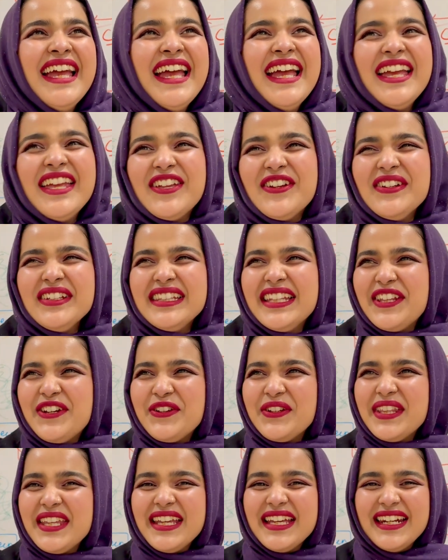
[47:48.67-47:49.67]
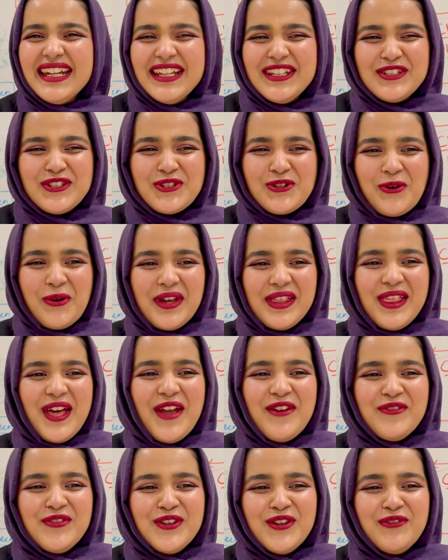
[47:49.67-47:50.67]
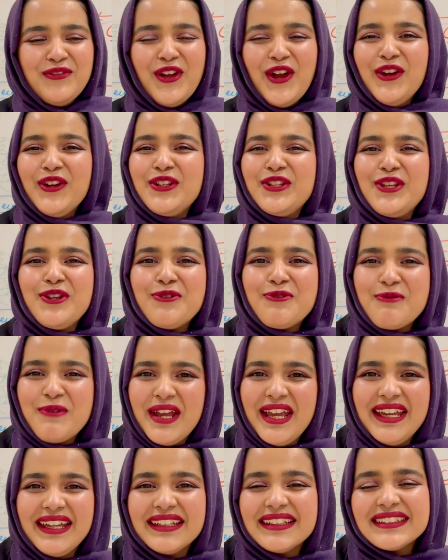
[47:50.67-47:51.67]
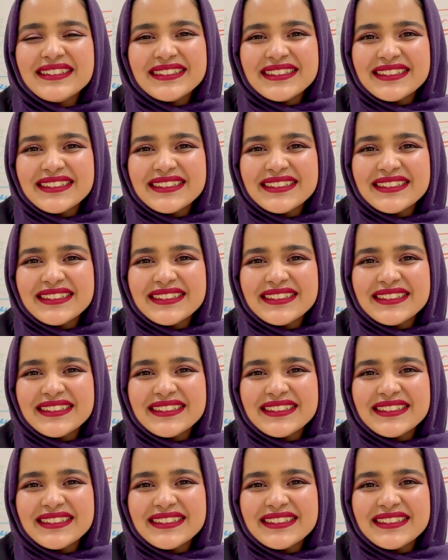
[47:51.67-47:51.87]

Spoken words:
you're literally gonna enjoy life in a very new way.